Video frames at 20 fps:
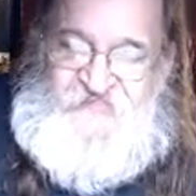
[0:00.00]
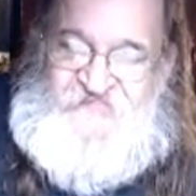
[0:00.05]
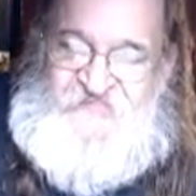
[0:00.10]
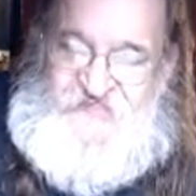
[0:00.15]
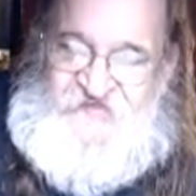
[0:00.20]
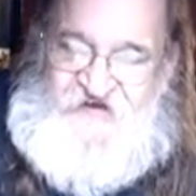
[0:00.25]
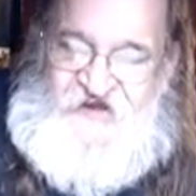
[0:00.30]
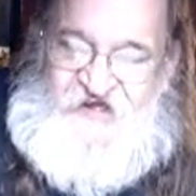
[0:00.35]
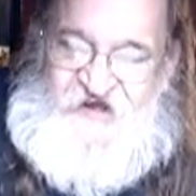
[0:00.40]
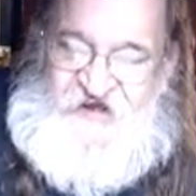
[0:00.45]

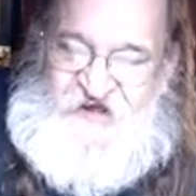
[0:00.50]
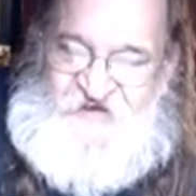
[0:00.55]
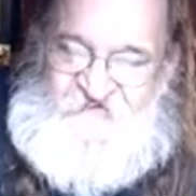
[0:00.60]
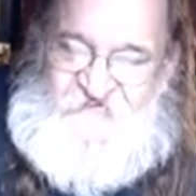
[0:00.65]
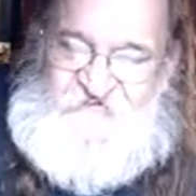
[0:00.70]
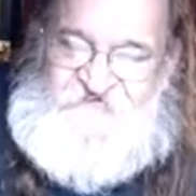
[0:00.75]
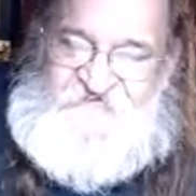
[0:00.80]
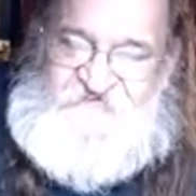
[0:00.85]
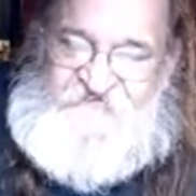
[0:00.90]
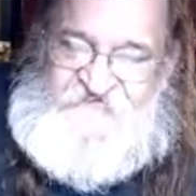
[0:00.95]
Then I
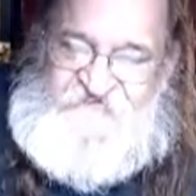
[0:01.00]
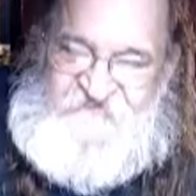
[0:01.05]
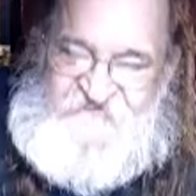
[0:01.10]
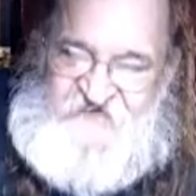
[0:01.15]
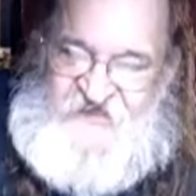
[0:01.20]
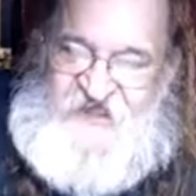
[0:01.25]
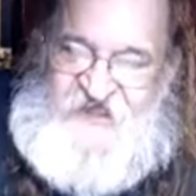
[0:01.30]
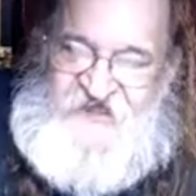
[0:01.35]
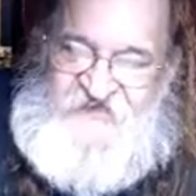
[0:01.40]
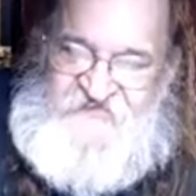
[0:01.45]
would
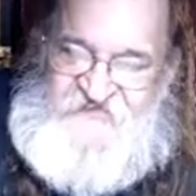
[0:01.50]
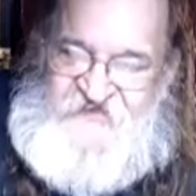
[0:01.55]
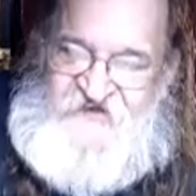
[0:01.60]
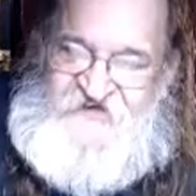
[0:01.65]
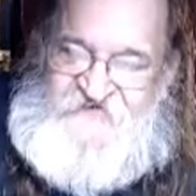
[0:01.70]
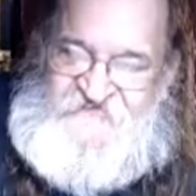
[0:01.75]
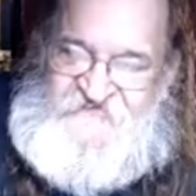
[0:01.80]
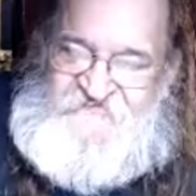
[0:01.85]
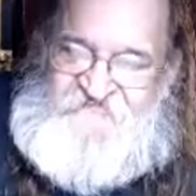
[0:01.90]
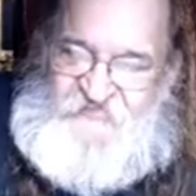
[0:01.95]
say that it's